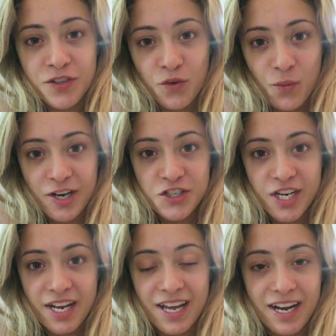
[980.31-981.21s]
for
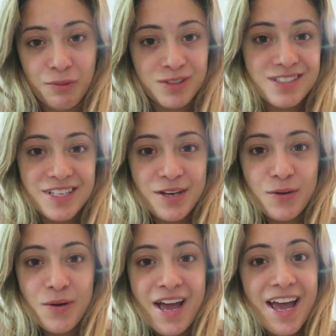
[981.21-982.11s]
watching and I will see
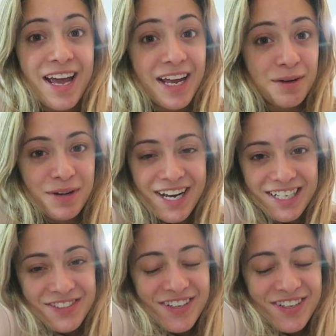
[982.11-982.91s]
you in my next